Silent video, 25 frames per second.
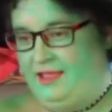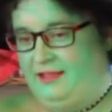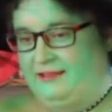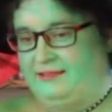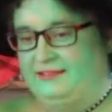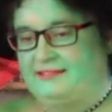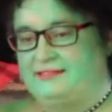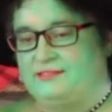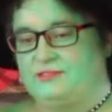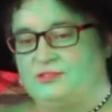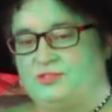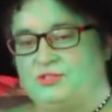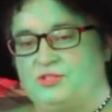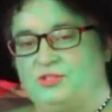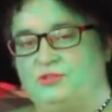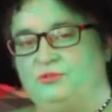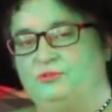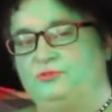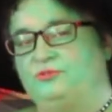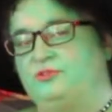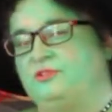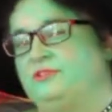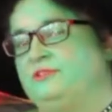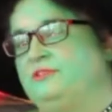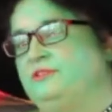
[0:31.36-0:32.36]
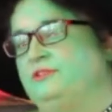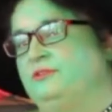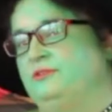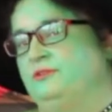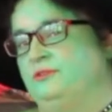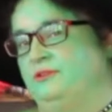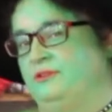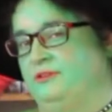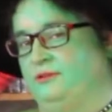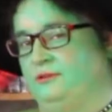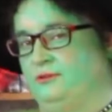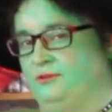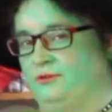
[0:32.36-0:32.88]
little children
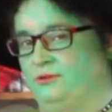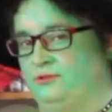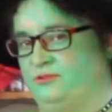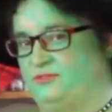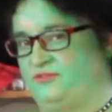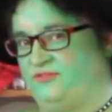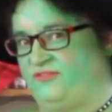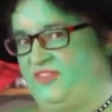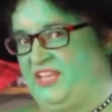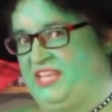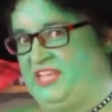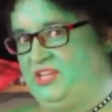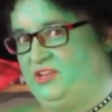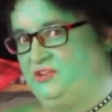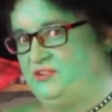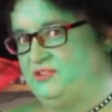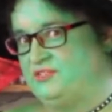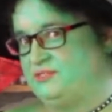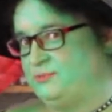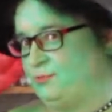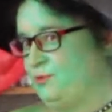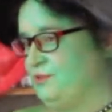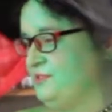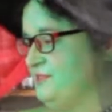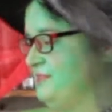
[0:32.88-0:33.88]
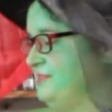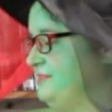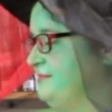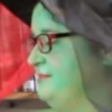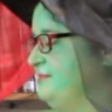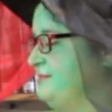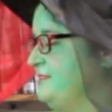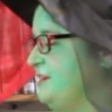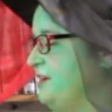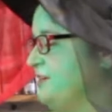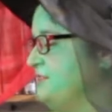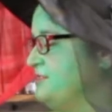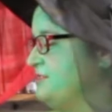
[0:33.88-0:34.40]
whose fingers want to
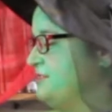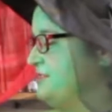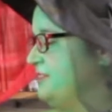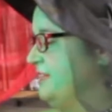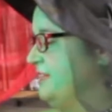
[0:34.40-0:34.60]
touch